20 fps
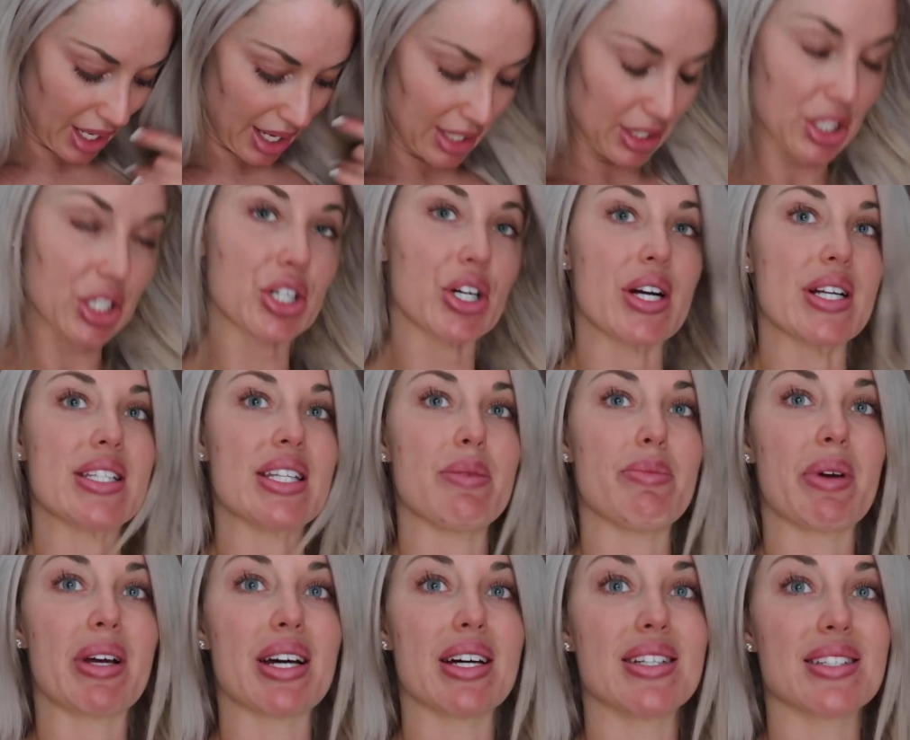I look crazy
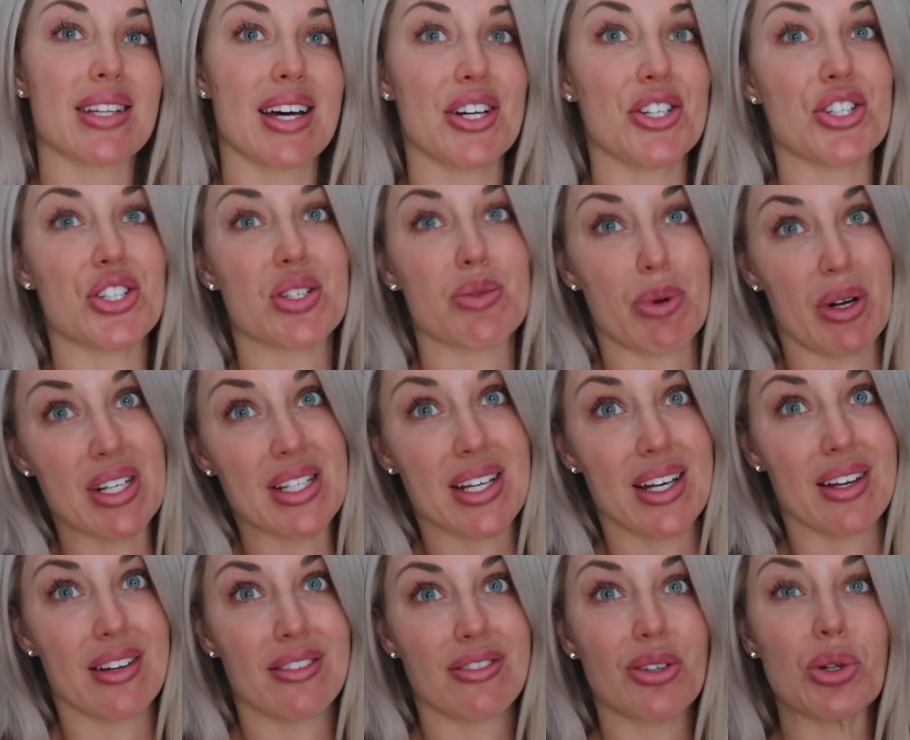because I just spray
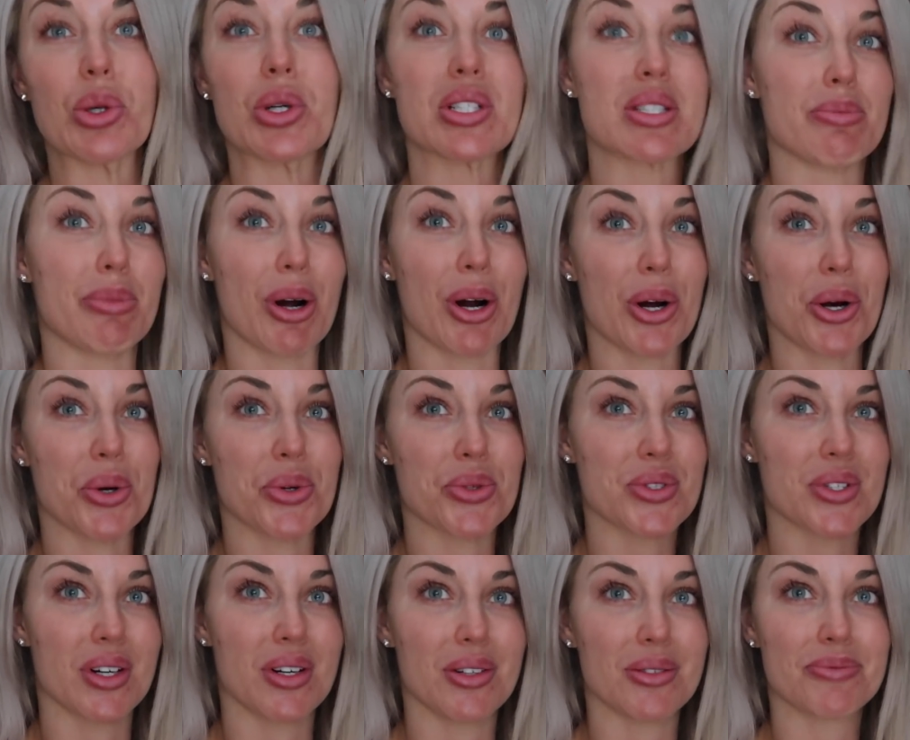tanned for tomorrow,
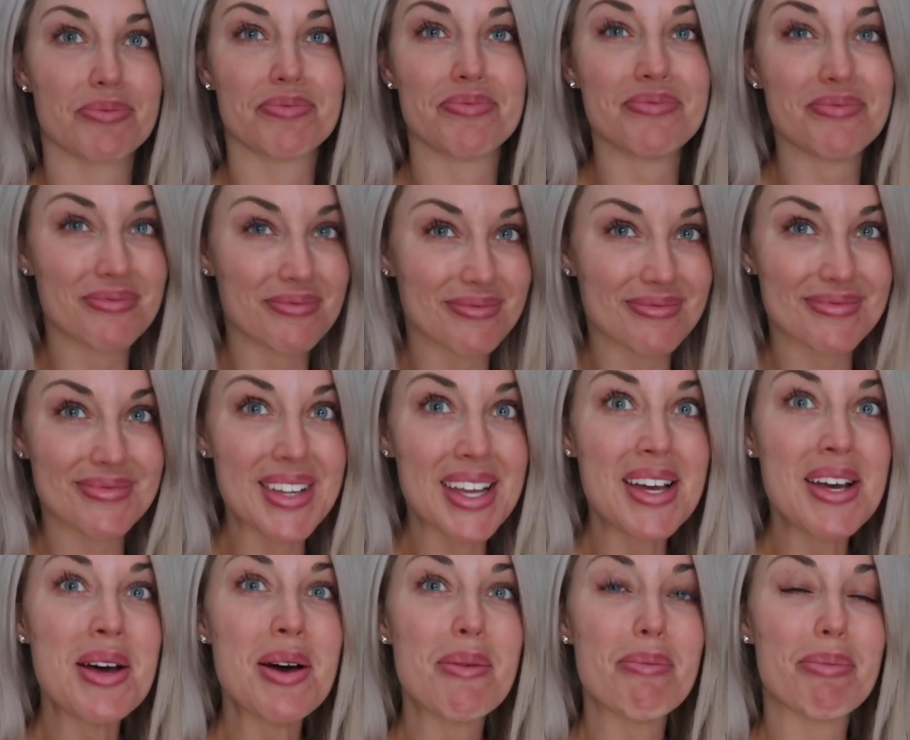so
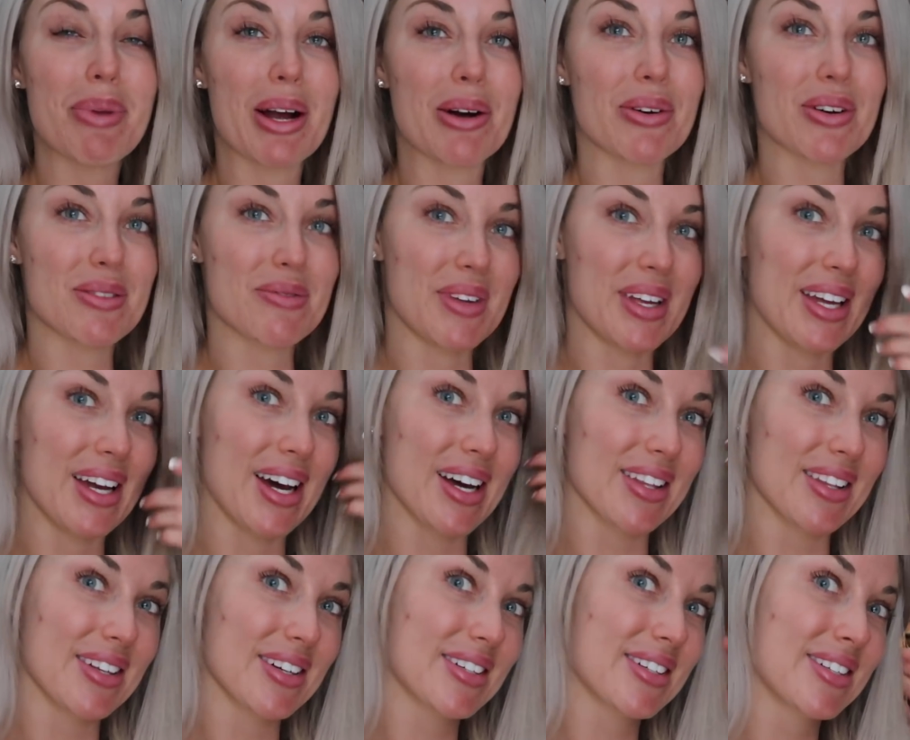bear with me. I
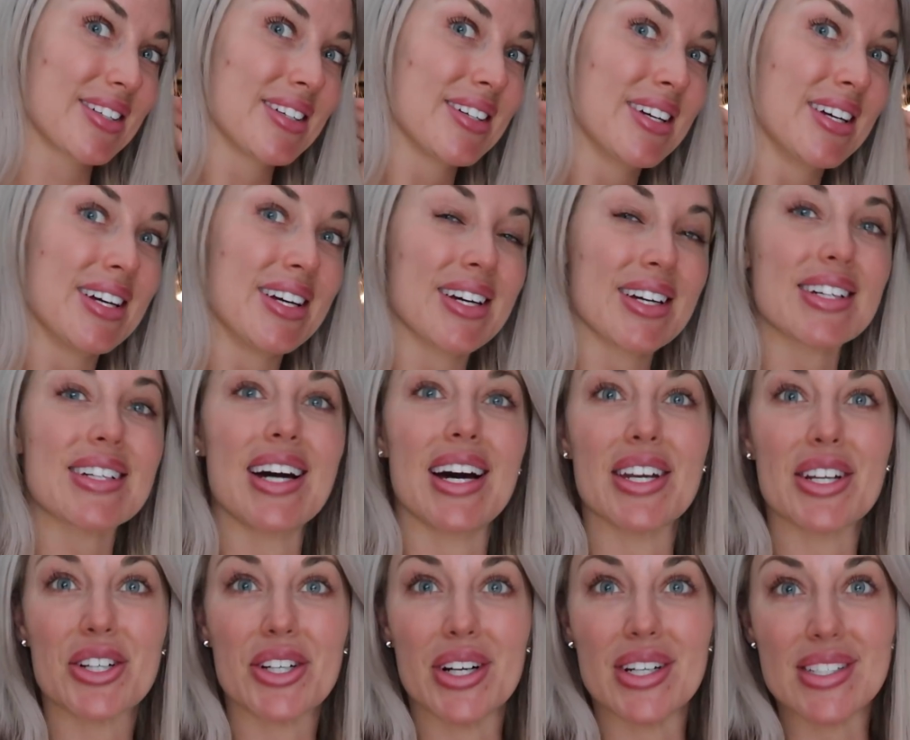look
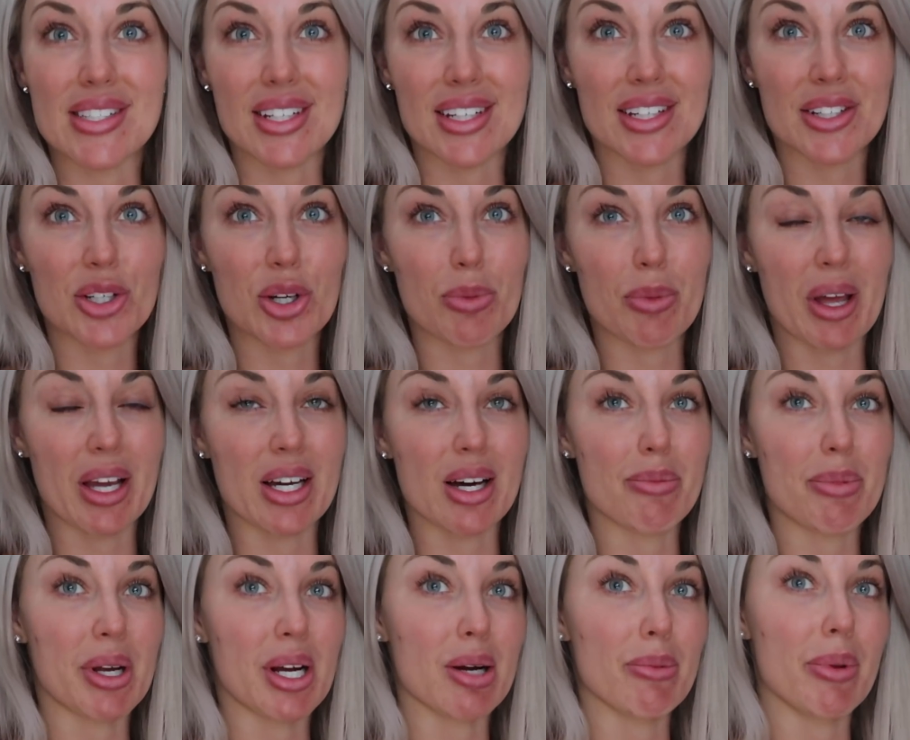kind of crazy. No
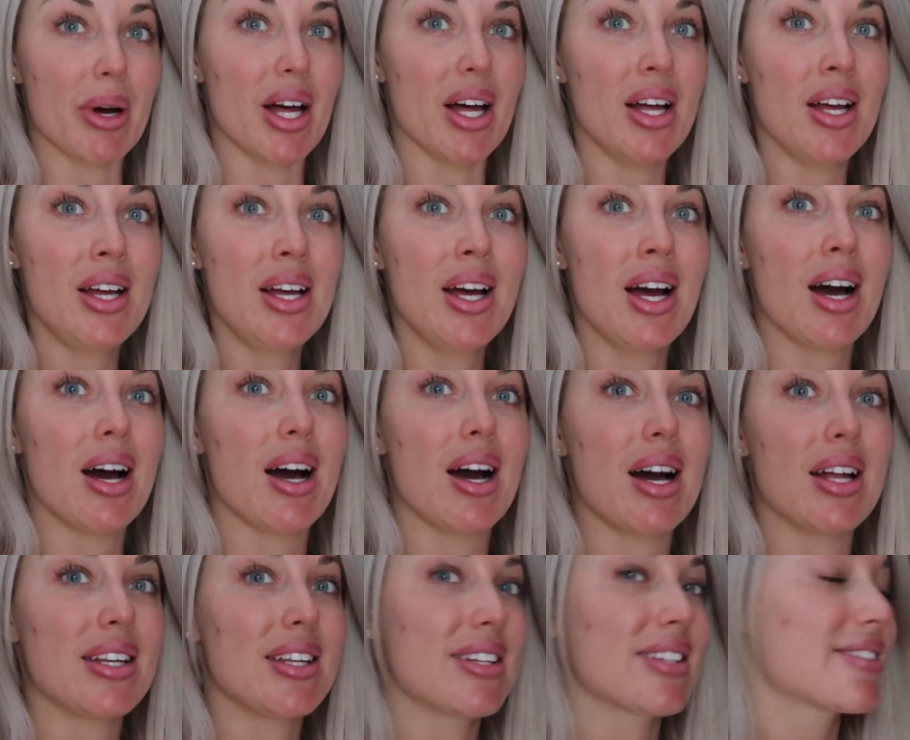makeup here, but
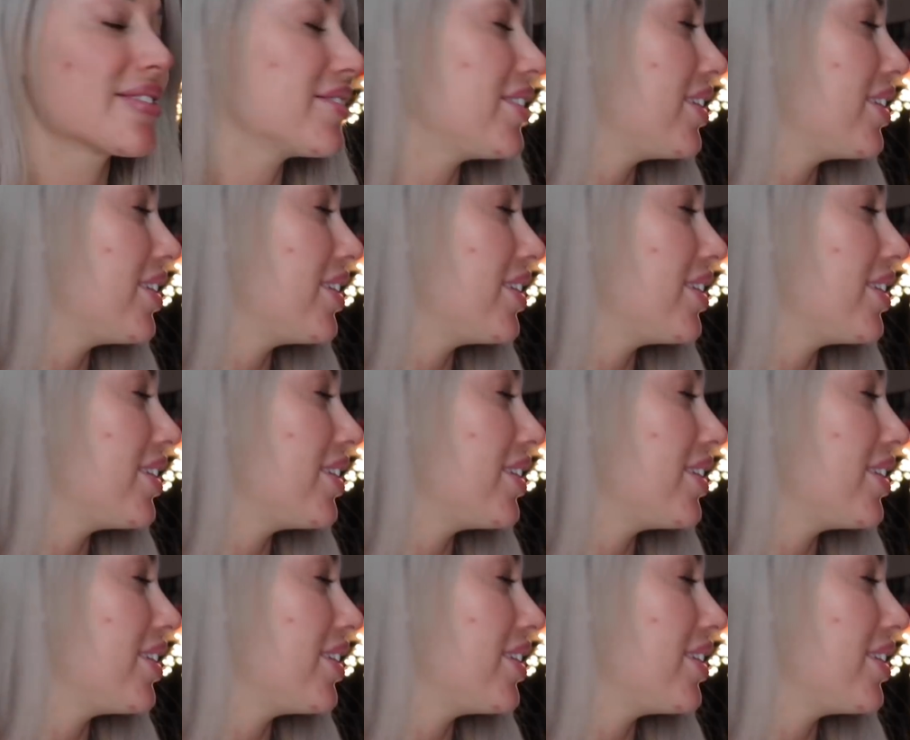I need